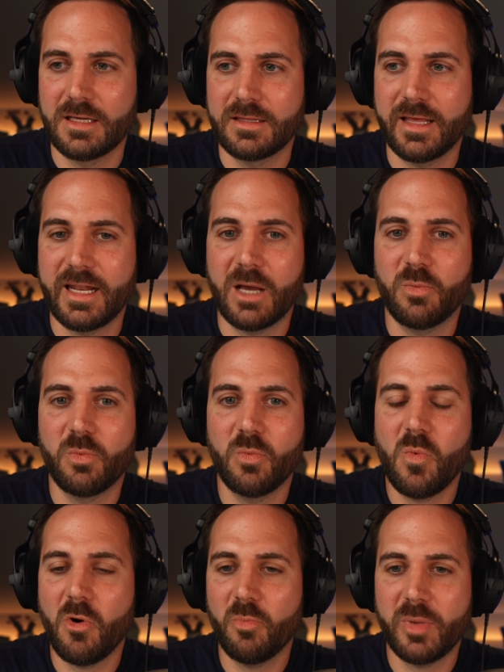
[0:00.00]
that I
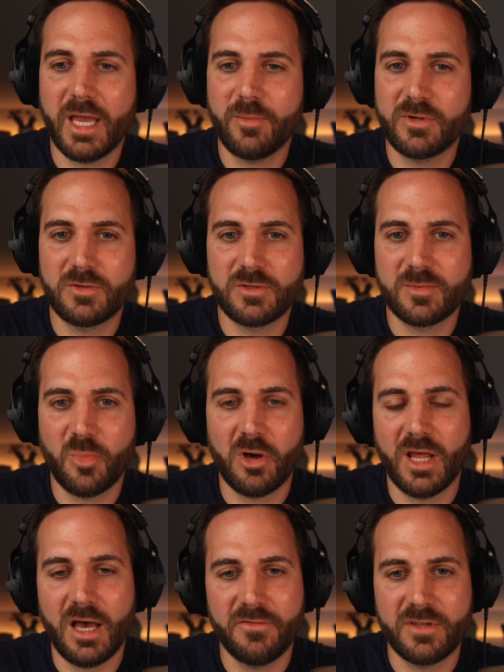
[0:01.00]
won't be able to
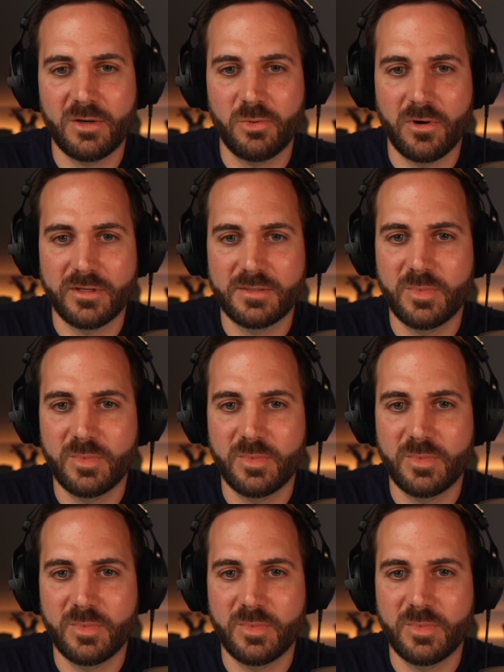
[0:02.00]
spot afterwards,